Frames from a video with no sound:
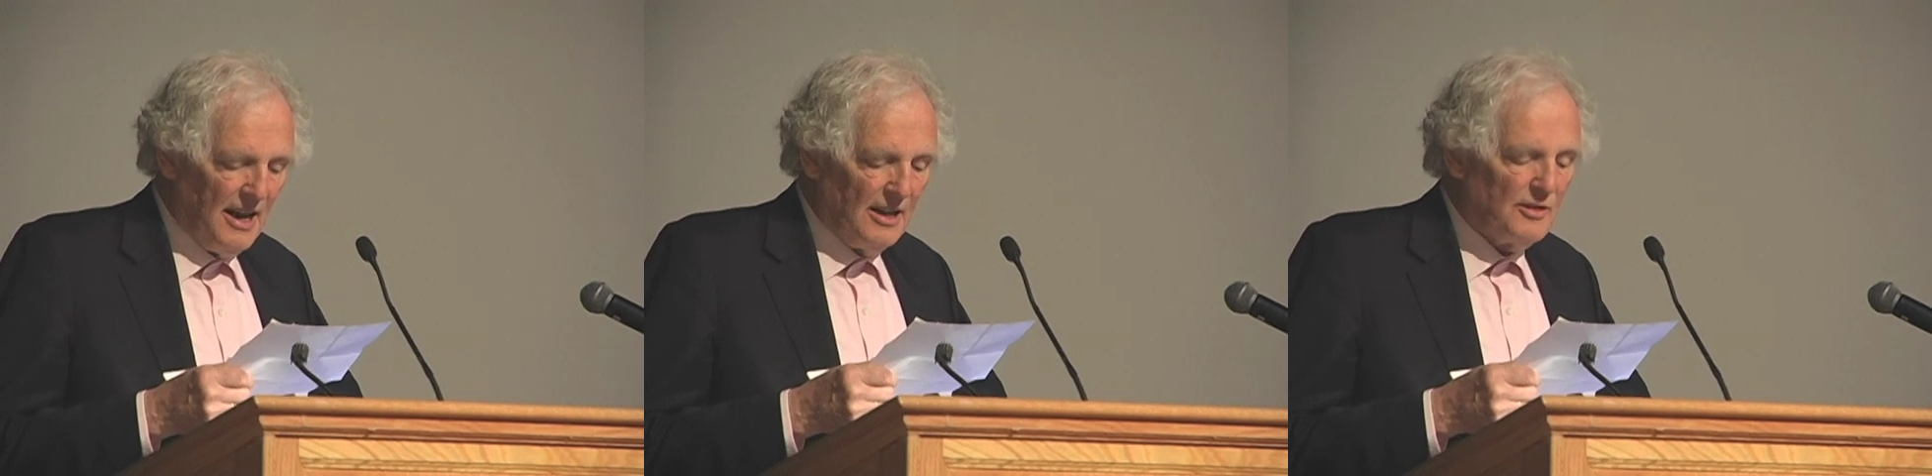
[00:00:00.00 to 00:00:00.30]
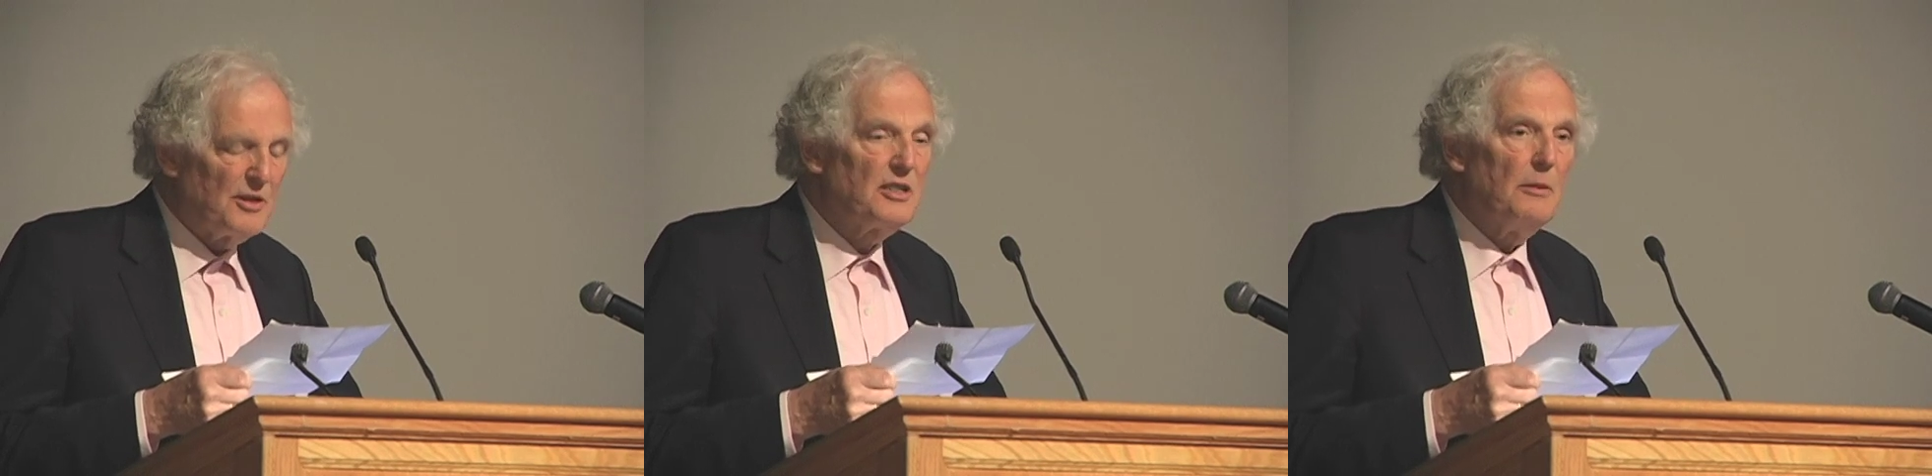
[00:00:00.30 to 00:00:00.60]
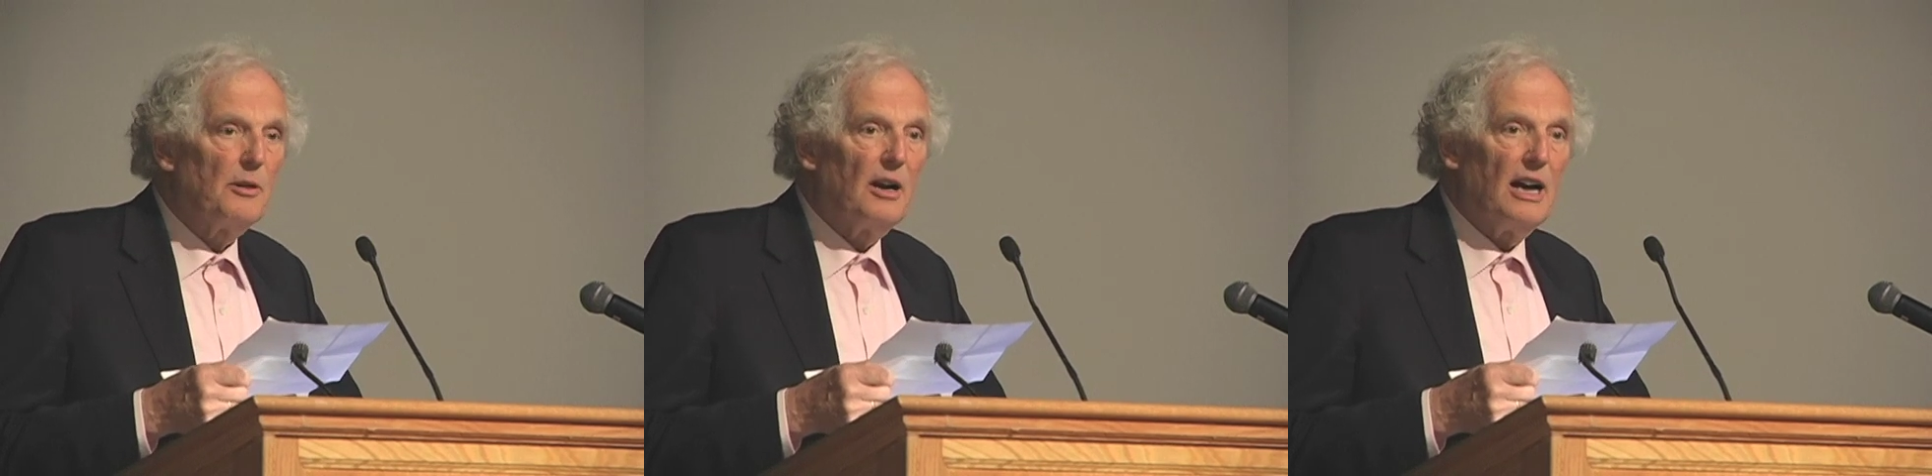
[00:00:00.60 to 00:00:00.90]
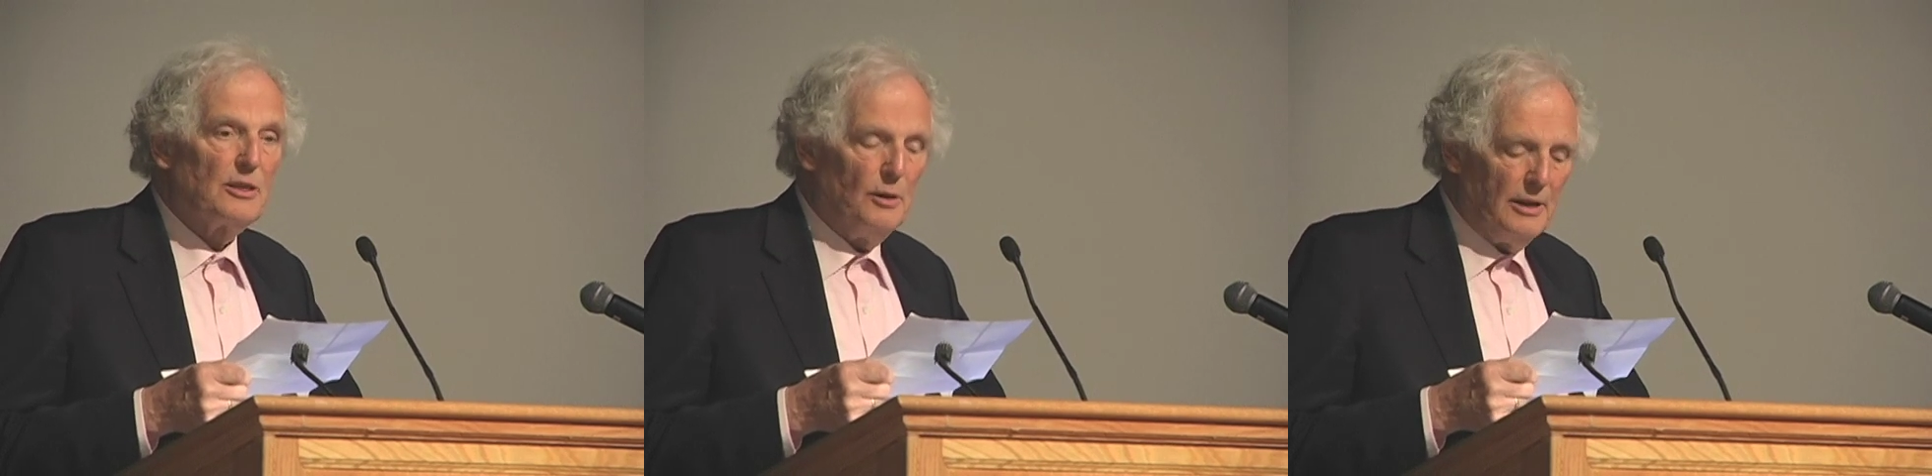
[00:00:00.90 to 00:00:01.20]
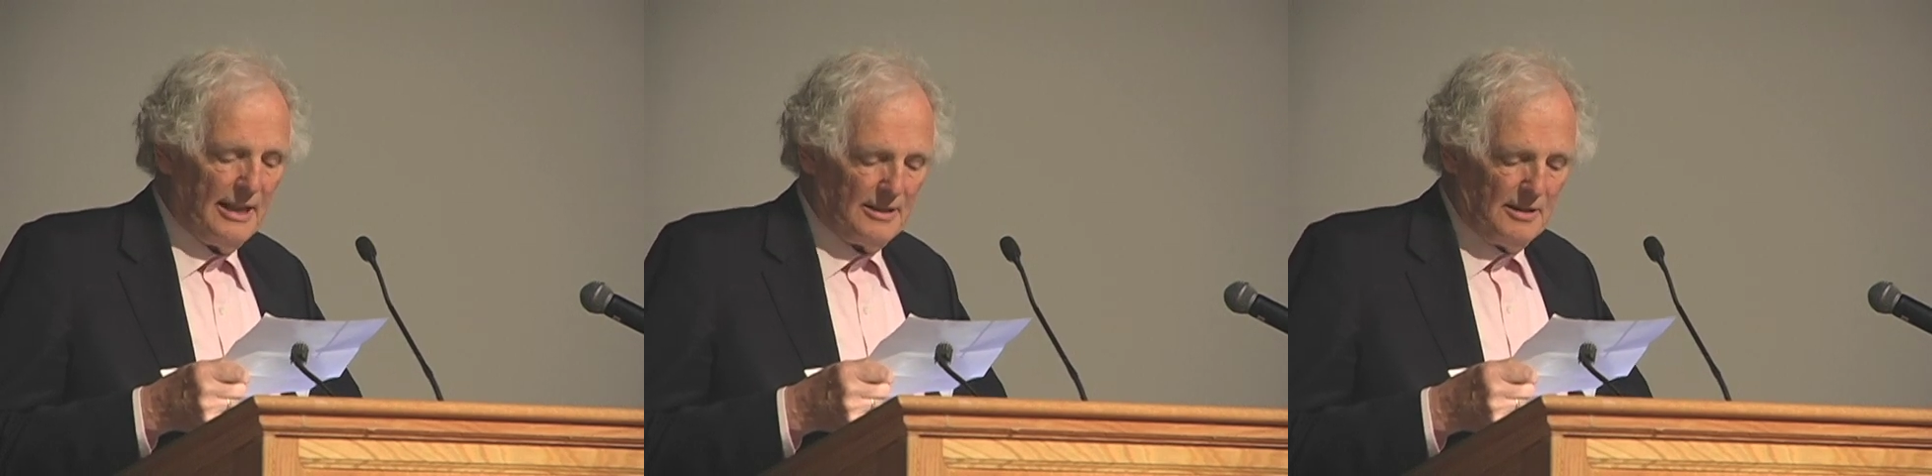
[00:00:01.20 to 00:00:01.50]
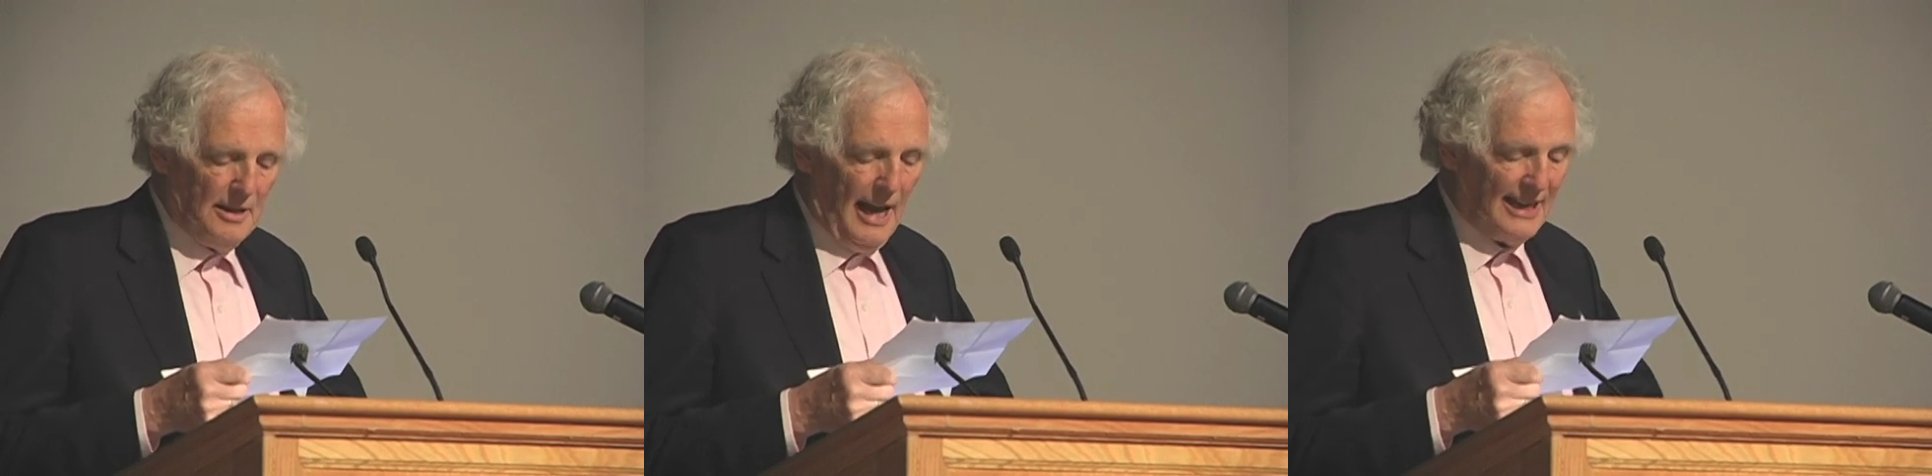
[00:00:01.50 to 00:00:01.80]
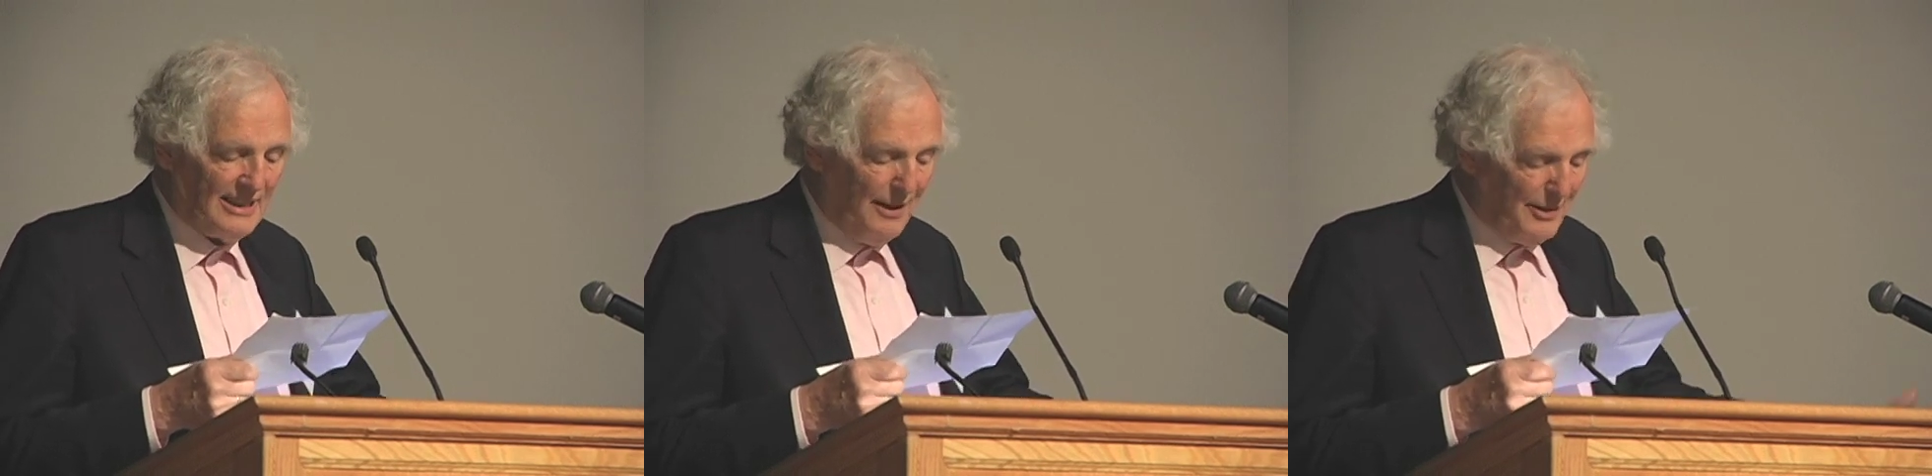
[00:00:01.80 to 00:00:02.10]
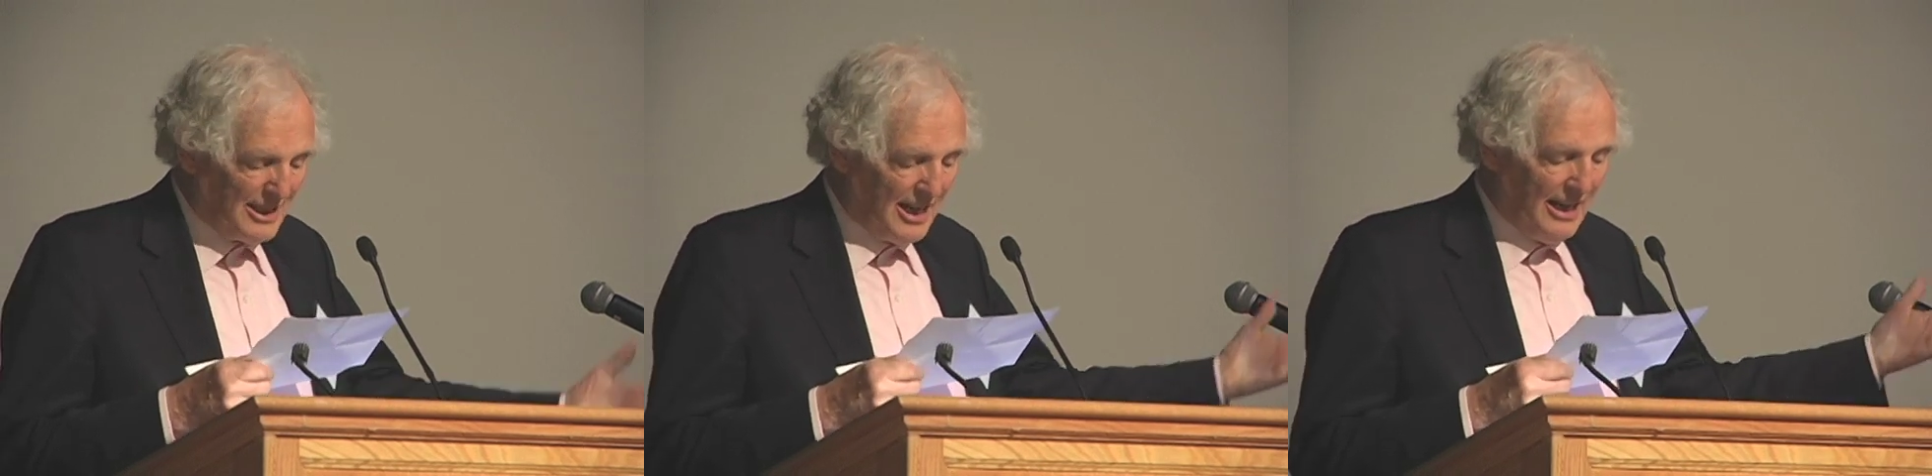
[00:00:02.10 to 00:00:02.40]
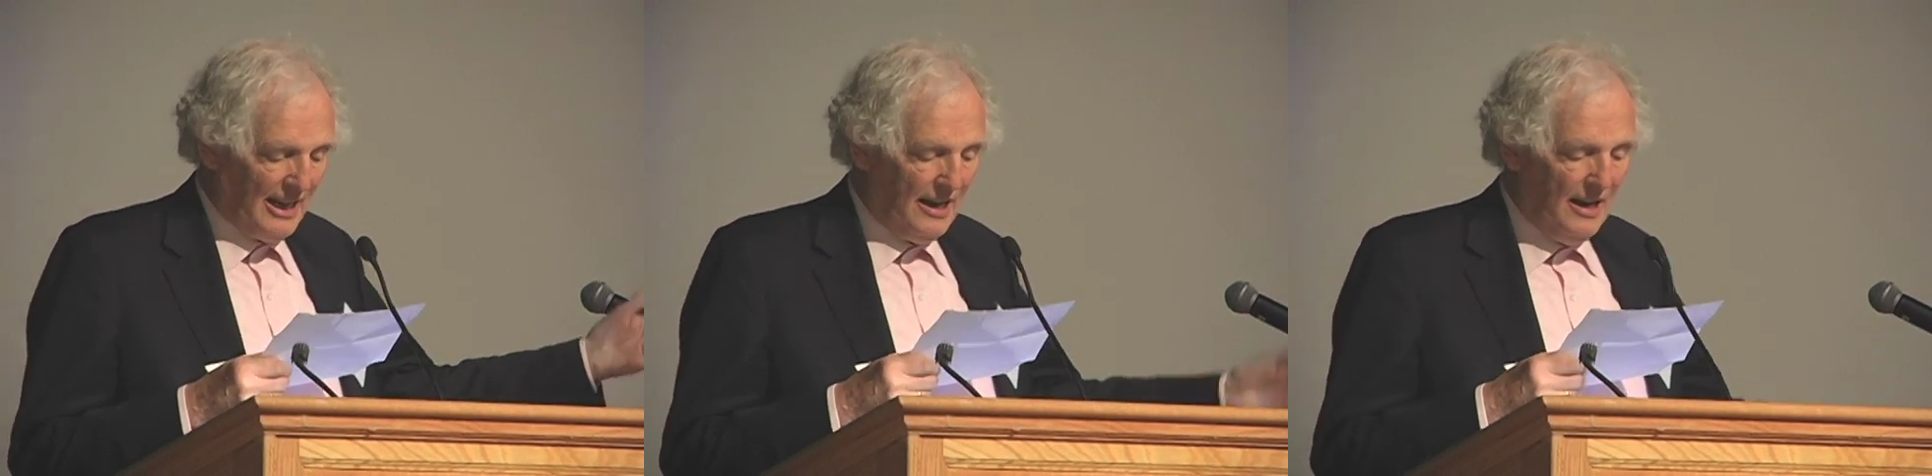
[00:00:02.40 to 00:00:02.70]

to summarize all that activity,